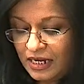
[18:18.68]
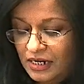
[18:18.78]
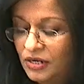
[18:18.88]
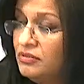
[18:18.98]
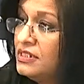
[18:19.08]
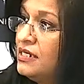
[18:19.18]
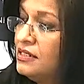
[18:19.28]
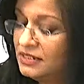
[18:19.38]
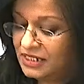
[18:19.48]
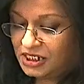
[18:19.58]
In Luke's
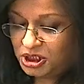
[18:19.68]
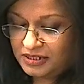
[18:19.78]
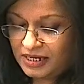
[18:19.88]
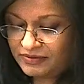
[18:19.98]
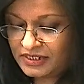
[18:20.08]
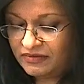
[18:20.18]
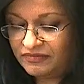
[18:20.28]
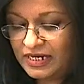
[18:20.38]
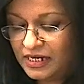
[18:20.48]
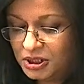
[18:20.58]
Annunciation
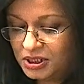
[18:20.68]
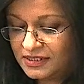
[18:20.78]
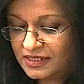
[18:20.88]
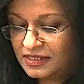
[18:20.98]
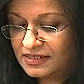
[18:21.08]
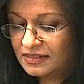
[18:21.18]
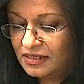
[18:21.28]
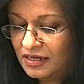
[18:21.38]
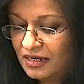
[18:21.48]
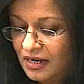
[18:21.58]
narrative, the angel says,
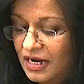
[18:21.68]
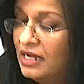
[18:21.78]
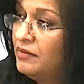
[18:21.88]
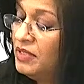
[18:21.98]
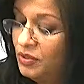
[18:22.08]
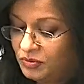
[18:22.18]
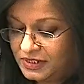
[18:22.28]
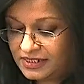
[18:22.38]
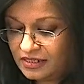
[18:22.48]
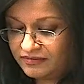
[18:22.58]
"I am the
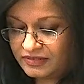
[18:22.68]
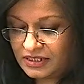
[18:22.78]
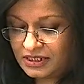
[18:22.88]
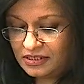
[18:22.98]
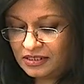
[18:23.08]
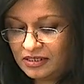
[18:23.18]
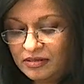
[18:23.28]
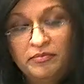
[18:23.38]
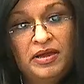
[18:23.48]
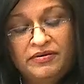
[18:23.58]
Lord's servant."
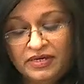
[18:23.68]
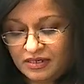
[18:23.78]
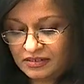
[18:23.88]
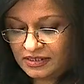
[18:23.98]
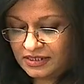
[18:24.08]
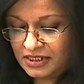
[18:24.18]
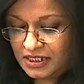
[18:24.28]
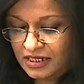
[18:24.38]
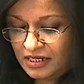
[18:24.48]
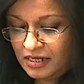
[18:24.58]
Mary answered,
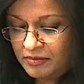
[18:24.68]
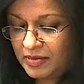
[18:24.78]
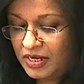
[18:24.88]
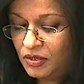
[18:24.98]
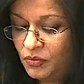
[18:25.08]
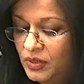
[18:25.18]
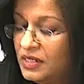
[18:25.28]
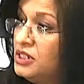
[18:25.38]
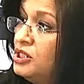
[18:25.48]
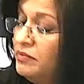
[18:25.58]
"May your
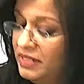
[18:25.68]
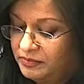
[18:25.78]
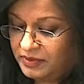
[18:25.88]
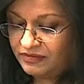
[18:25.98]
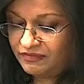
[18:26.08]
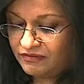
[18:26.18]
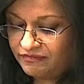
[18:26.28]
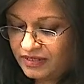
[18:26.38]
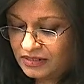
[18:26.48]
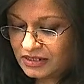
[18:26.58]
word to me be
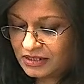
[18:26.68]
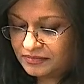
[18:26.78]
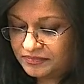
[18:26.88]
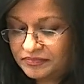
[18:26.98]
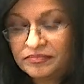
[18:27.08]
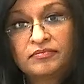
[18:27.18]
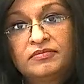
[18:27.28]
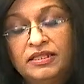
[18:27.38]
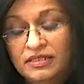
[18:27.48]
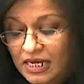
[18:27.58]
fulfilled."
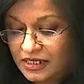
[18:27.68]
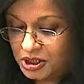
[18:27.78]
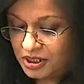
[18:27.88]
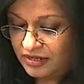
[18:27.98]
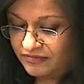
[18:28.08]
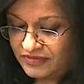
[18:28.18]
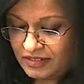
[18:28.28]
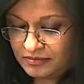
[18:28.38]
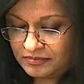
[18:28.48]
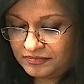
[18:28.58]
Then the angel left
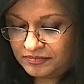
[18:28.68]
her.